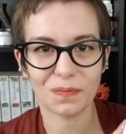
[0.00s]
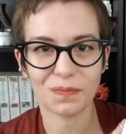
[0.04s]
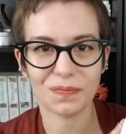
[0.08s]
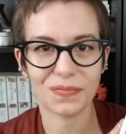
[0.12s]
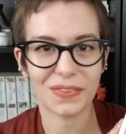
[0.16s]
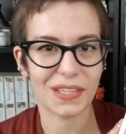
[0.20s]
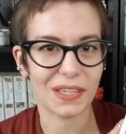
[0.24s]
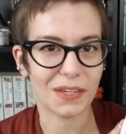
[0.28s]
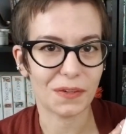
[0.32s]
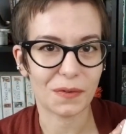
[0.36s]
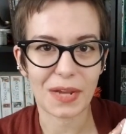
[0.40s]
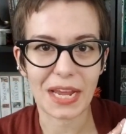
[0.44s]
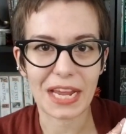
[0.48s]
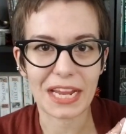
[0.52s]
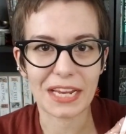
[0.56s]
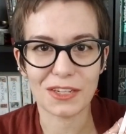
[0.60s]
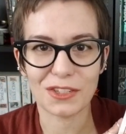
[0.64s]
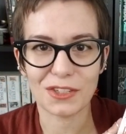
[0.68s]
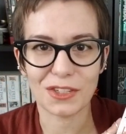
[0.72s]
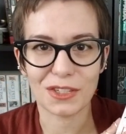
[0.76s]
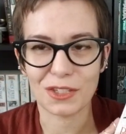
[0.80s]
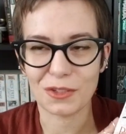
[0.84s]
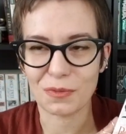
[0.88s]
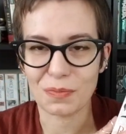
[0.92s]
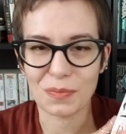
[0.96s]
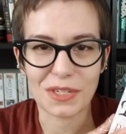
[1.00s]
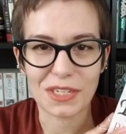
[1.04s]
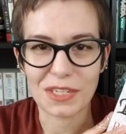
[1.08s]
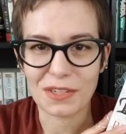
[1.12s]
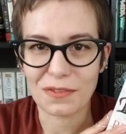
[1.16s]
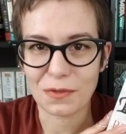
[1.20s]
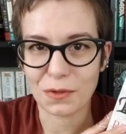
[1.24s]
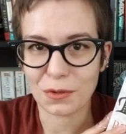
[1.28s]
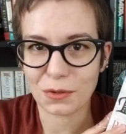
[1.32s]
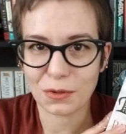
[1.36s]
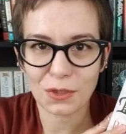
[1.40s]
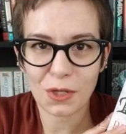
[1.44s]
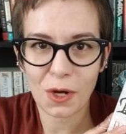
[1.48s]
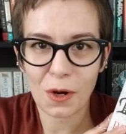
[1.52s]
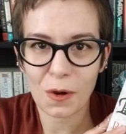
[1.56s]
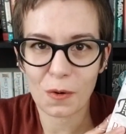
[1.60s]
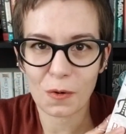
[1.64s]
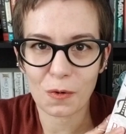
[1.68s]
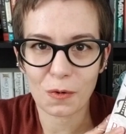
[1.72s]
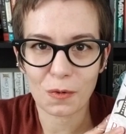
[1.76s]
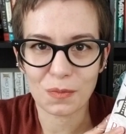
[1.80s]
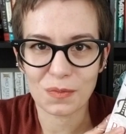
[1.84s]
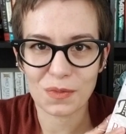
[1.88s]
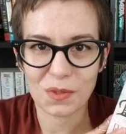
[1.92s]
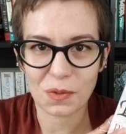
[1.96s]
ancient medieval
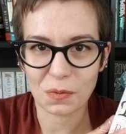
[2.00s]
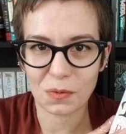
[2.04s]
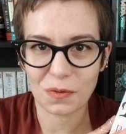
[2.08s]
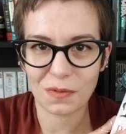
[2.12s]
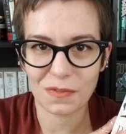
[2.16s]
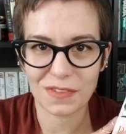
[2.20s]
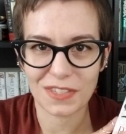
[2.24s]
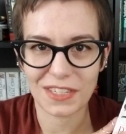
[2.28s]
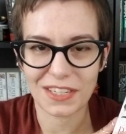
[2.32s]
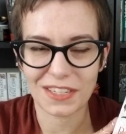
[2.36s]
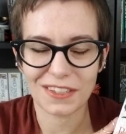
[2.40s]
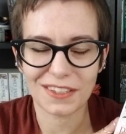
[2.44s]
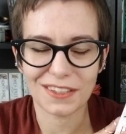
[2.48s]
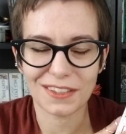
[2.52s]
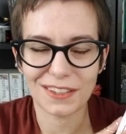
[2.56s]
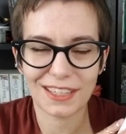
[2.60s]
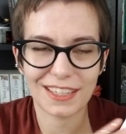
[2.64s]
tome sort of deal.